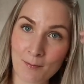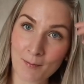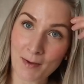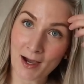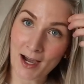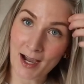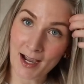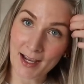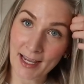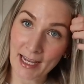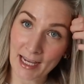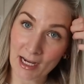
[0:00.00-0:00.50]

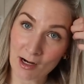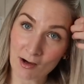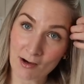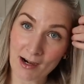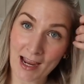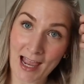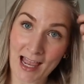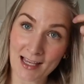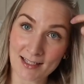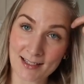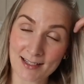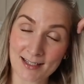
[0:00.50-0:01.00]
my hair
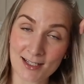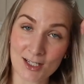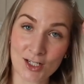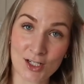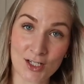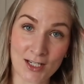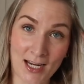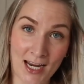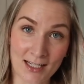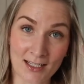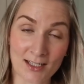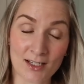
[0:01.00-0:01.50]
hasn't
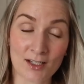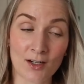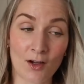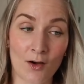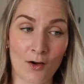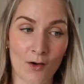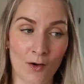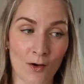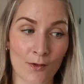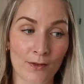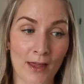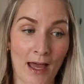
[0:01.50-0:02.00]
changed
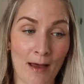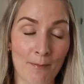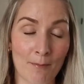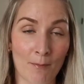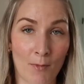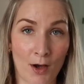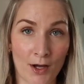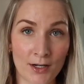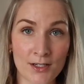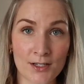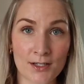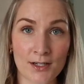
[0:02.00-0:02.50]
all that
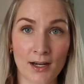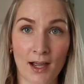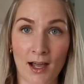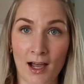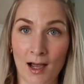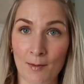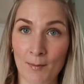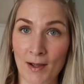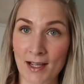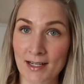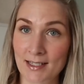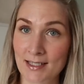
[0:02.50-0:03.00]
much.
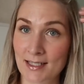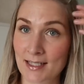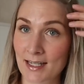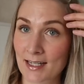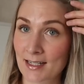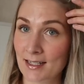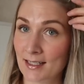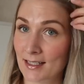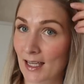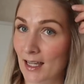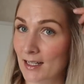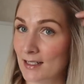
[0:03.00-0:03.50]
I
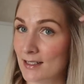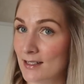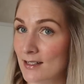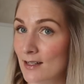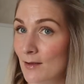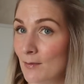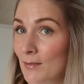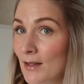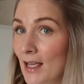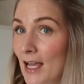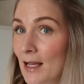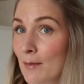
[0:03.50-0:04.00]
did get
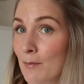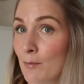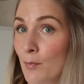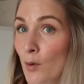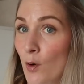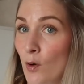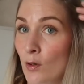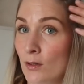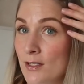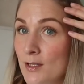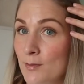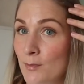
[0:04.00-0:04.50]
some like
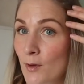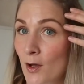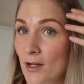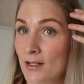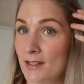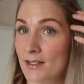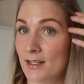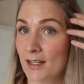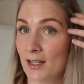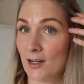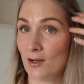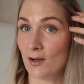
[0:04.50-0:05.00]
bald
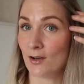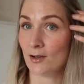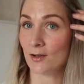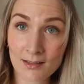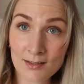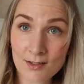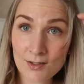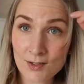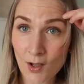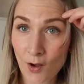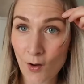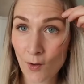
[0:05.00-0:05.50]
spots here.
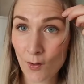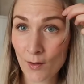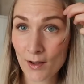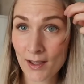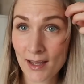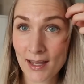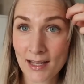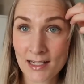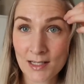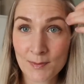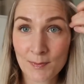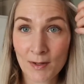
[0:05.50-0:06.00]

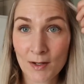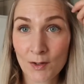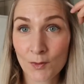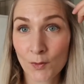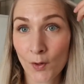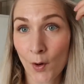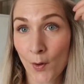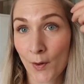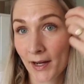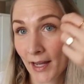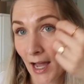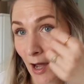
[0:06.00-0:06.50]
So it's been
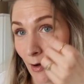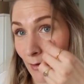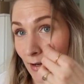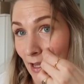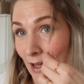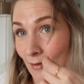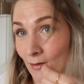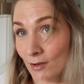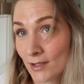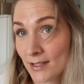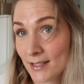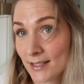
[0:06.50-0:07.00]
growing
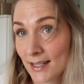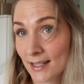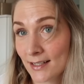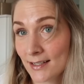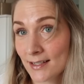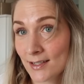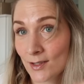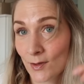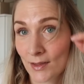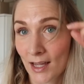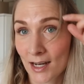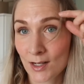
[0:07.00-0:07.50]
out ever
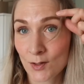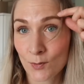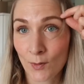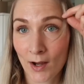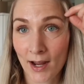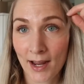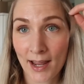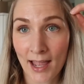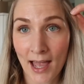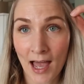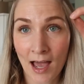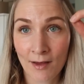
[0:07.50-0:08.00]
since. So that's
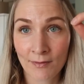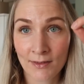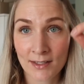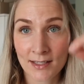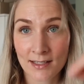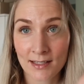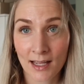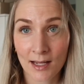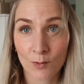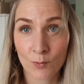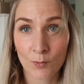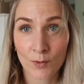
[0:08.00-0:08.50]
why I have
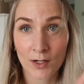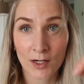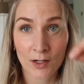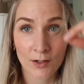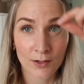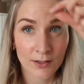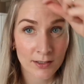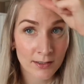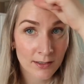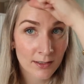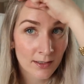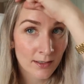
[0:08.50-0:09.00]
these like
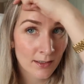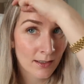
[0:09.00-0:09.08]
weird